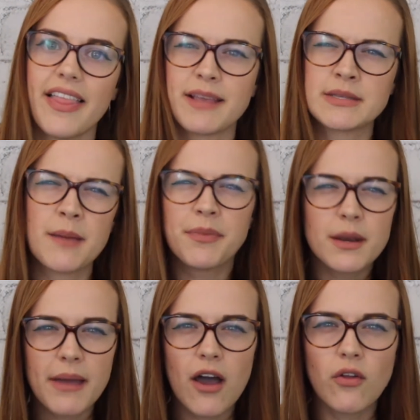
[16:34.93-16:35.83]
something
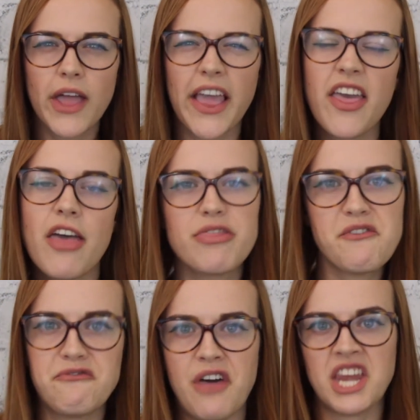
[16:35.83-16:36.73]
about the
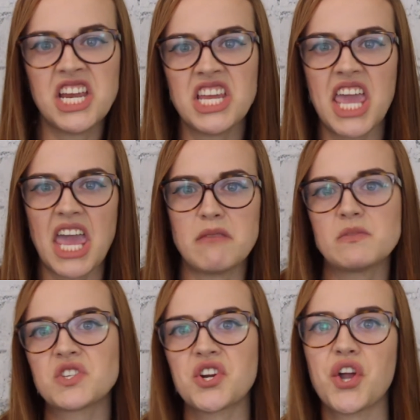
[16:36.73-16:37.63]
fun and
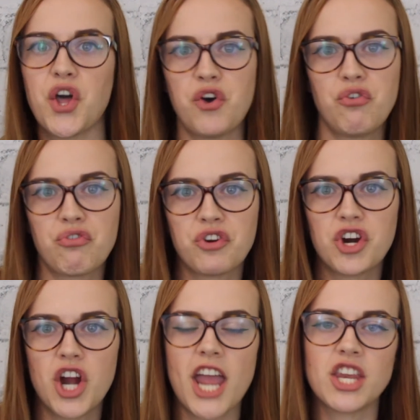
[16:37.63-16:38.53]
games are
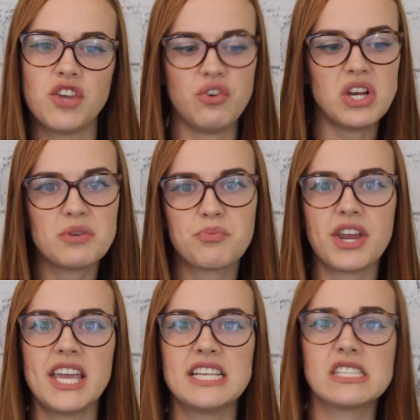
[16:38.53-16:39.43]
over and you need to
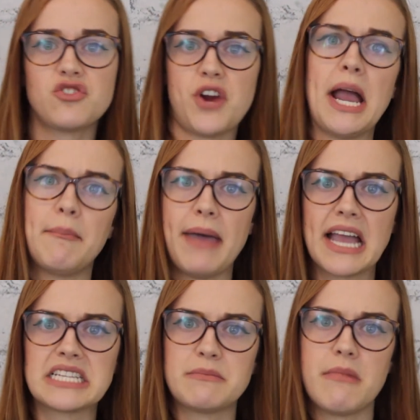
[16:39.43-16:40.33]
bring his crap
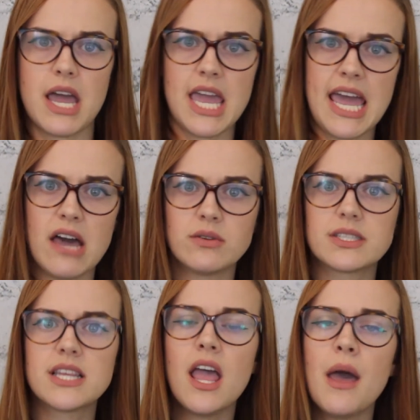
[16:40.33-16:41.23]
back to my
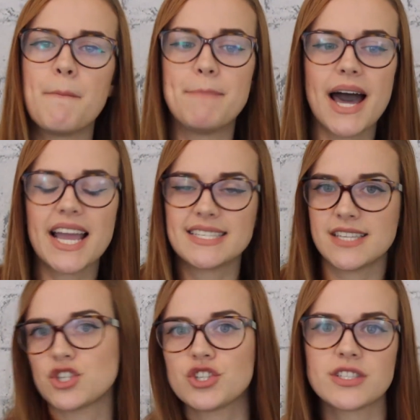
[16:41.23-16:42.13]
house by
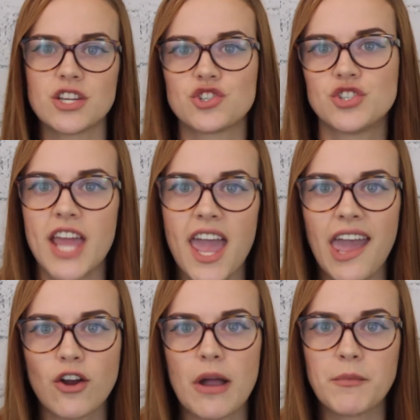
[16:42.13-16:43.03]
such and such
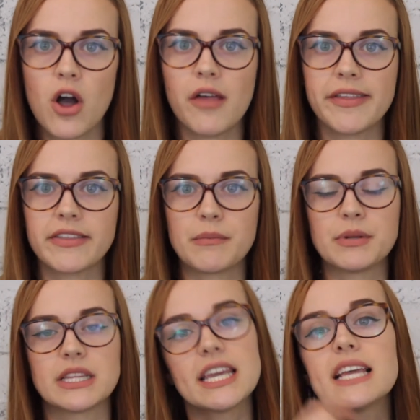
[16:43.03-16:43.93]
day or I'm calling the
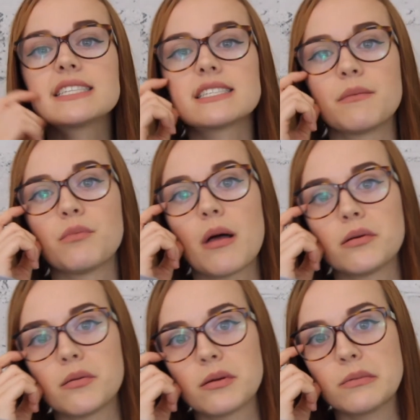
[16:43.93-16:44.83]
police and blah,
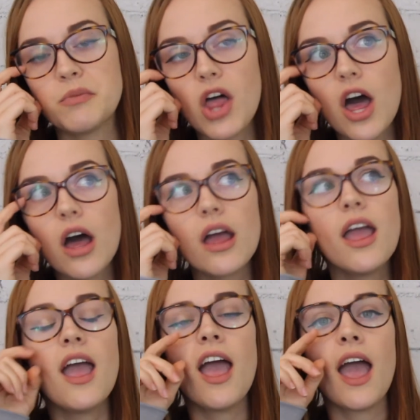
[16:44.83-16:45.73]
blah, blah, blah.
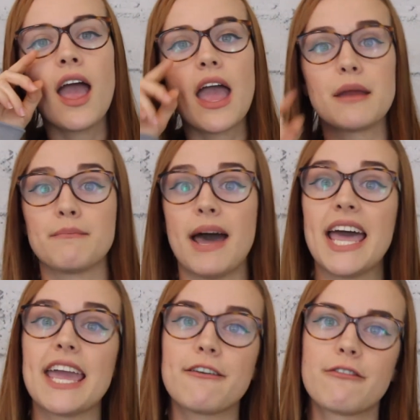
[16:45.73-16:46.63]
And
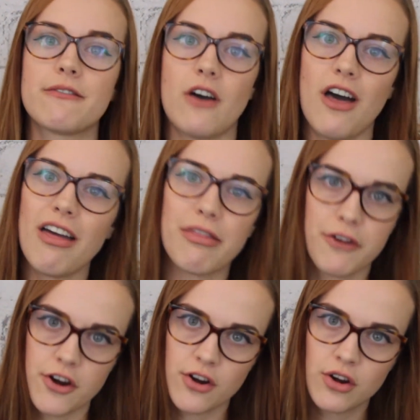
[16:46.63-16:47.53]
my
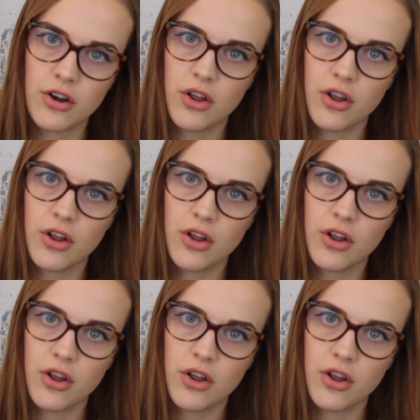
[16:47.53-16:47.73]
father